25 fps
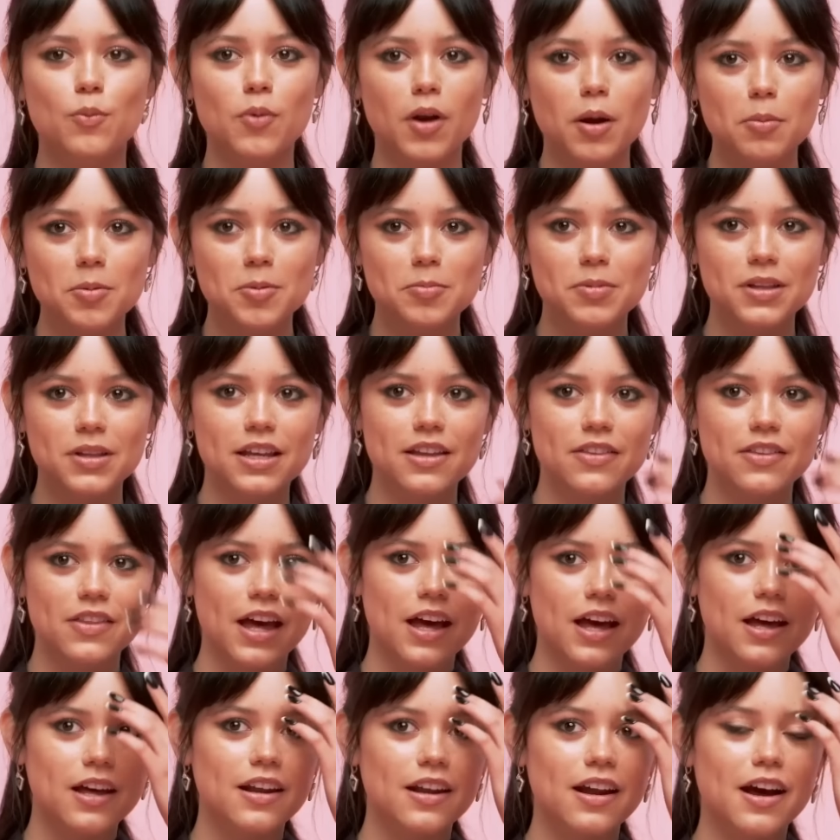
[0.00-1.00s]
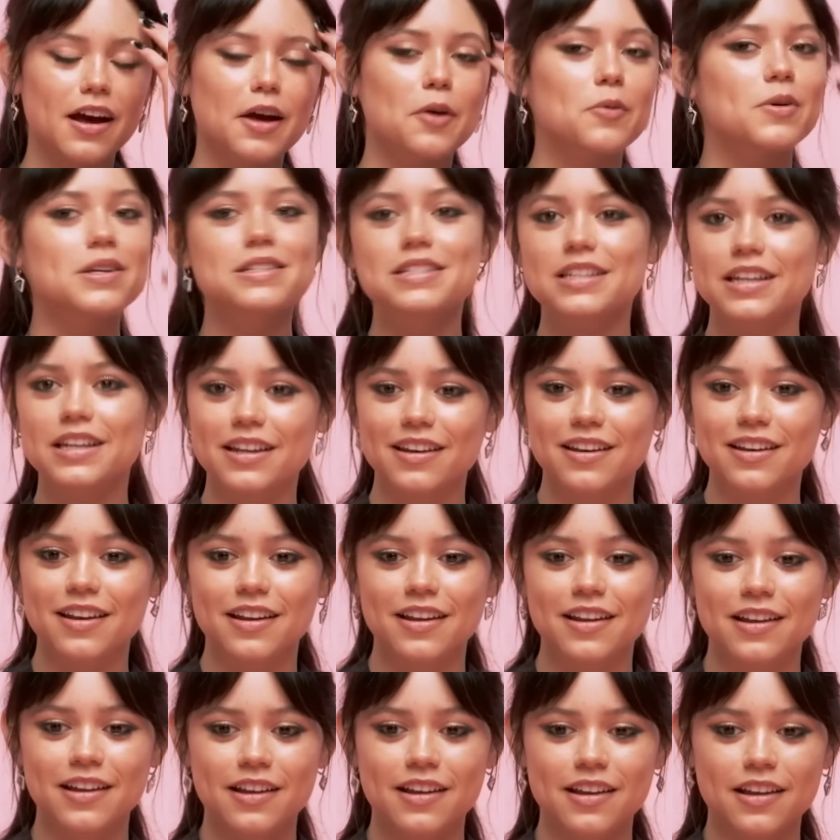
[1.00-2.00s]
Probably that I was
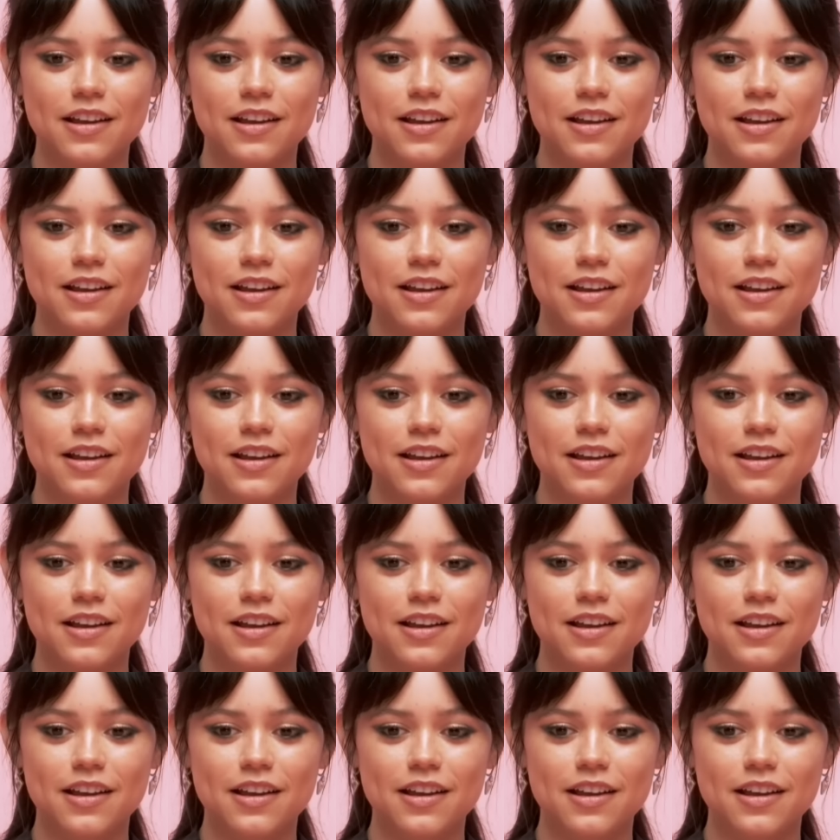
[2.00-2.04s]
in